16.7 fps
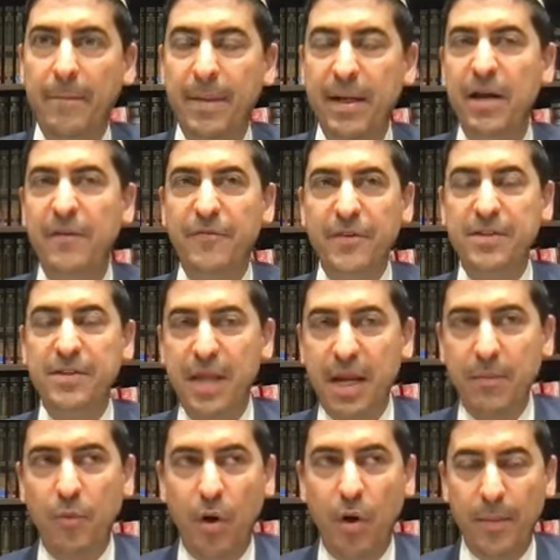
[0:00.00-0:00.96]
But if this
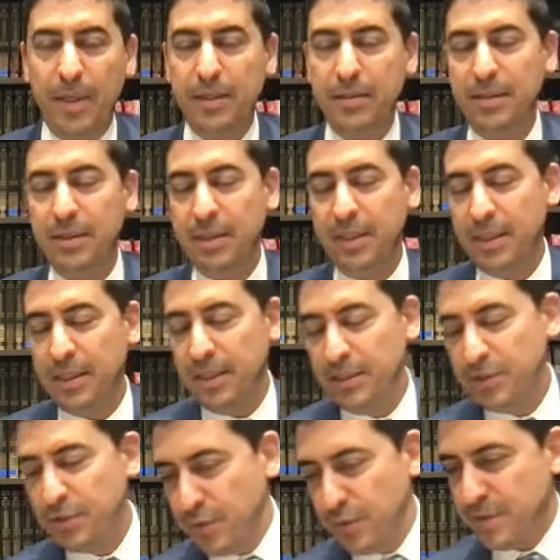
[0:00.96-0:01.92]
same woman,
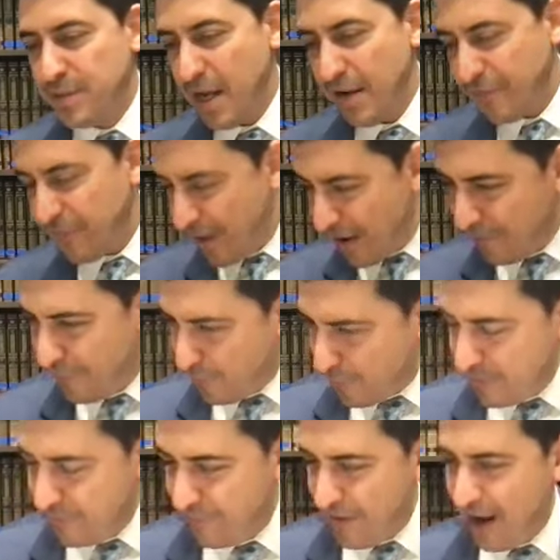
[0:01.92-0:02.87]
Tuesday,
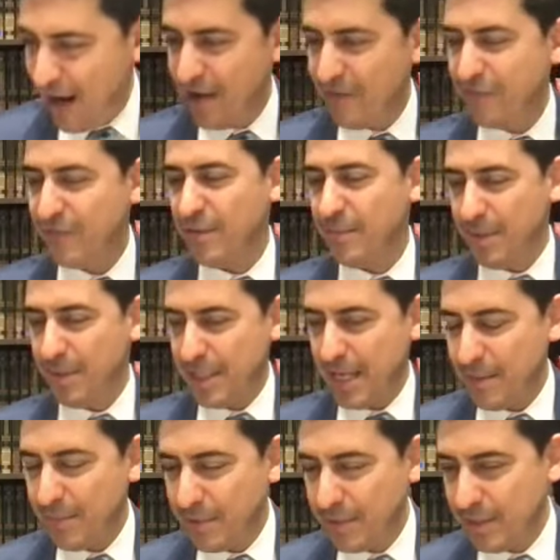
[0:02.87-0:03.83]
545,
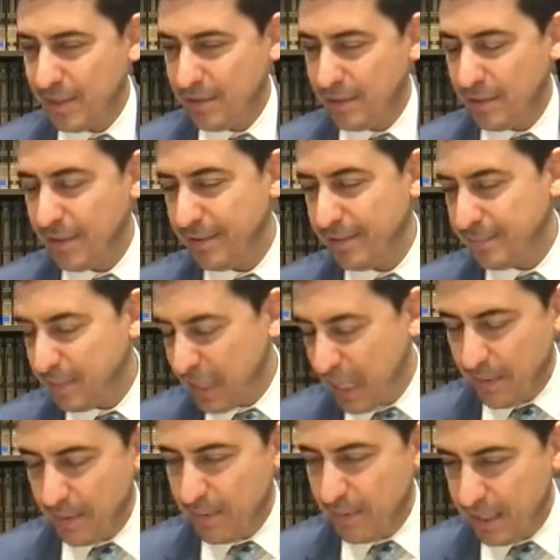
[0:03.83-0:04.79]
became a, uh,
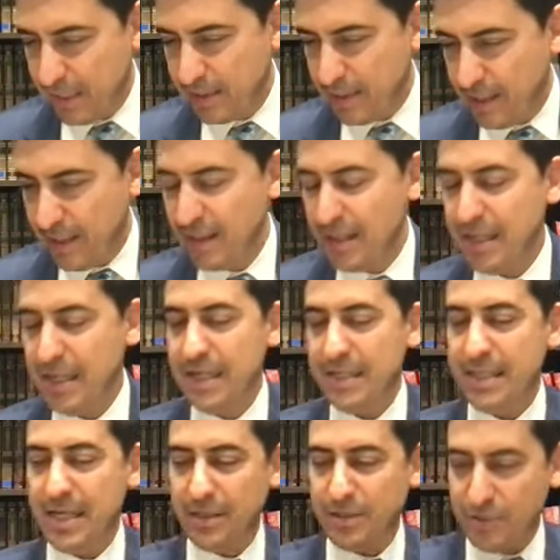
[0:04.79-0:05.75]
became a nida,
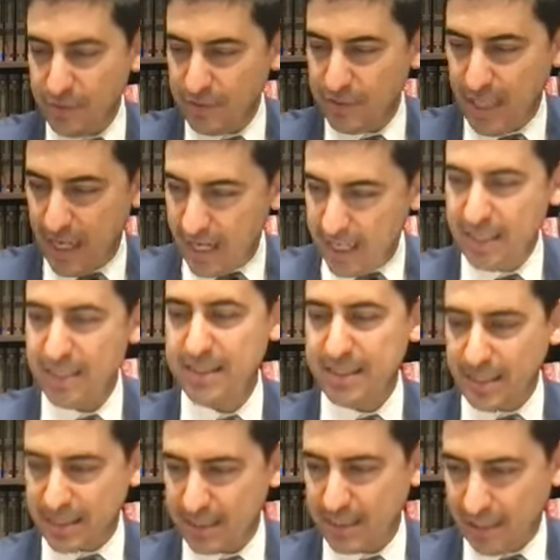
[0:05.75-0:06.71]
then Tuesday,
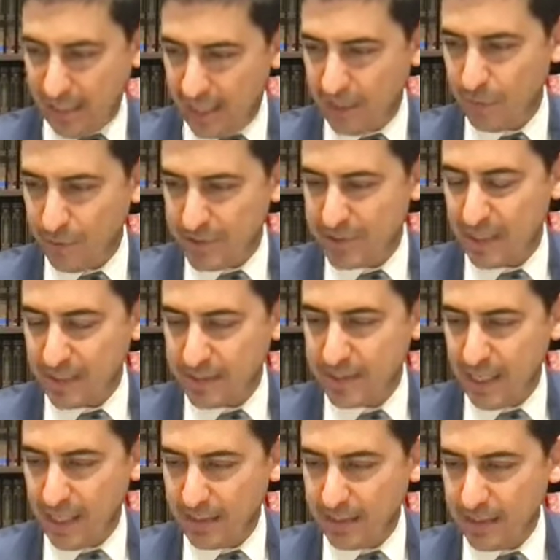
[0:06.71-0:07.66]
6 o'clock was
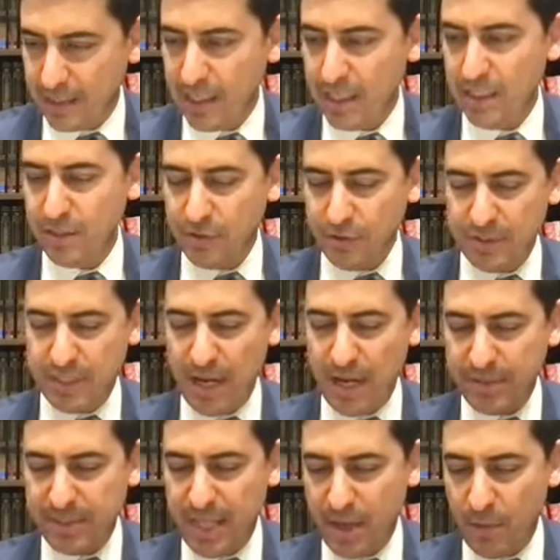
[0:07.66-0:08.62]
sunset.
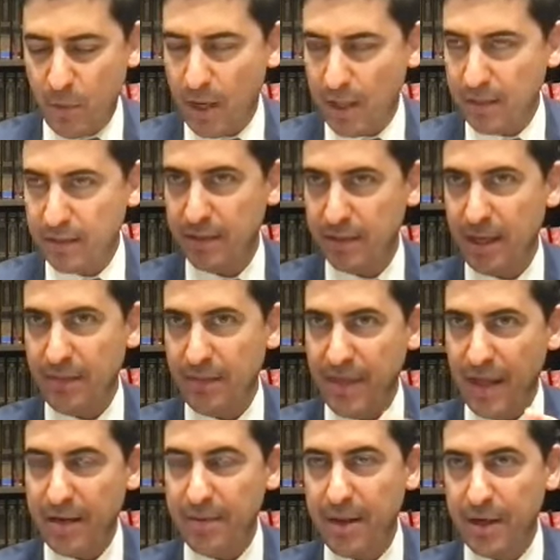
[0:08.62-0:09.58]
Tuesday was day one. And
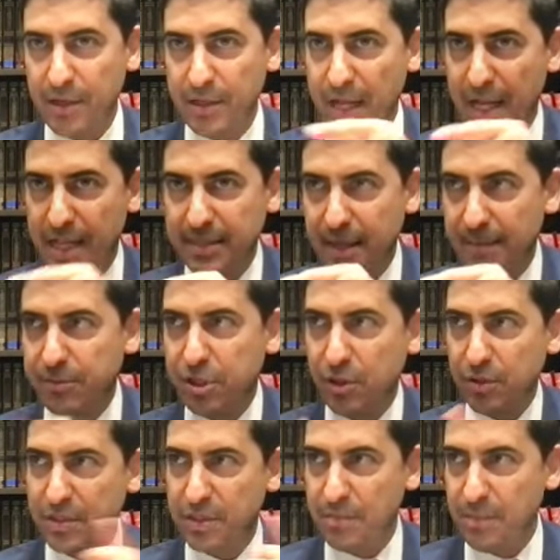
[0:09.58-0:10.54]
then it ends up, she
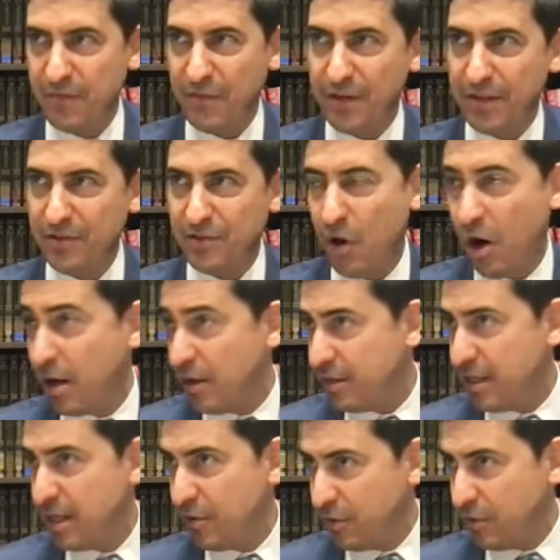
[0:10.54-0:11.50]
goes to the mikvah an entire
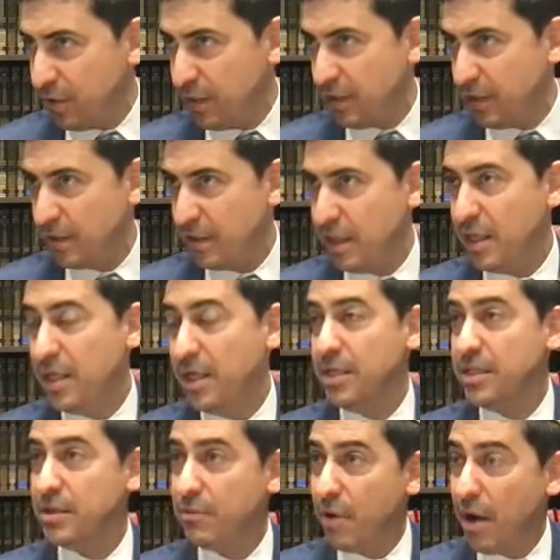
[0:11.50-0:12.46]
day earlier.
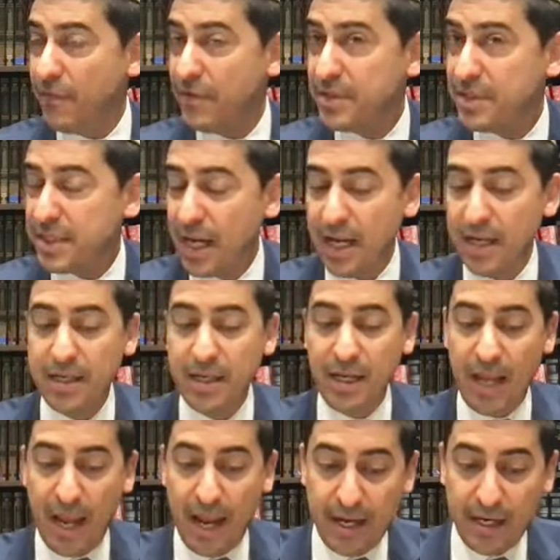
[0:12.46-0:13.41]
So Rava said,
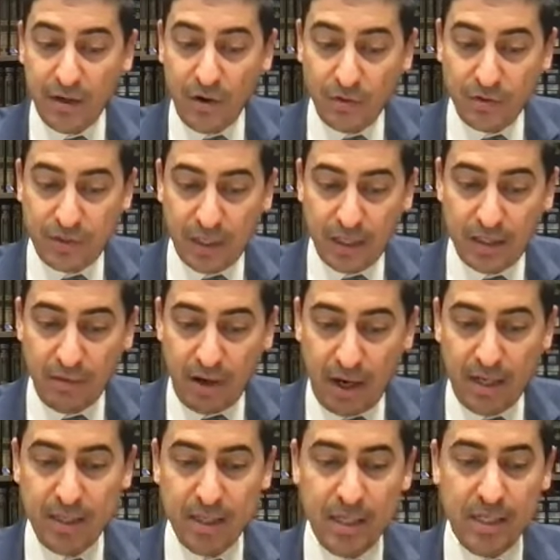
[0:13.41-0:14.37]
no Dean,
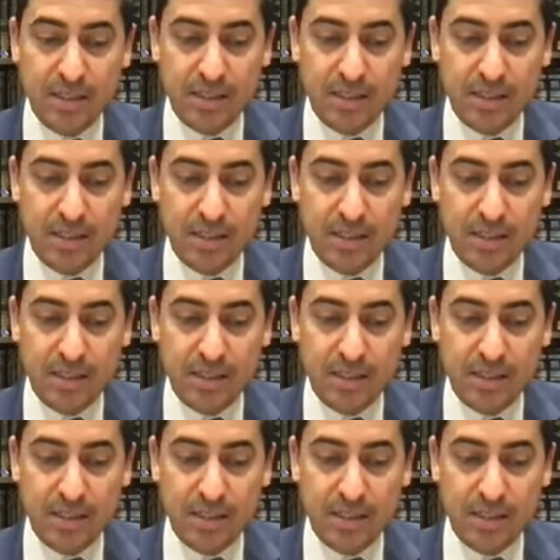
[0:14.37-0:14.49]
right?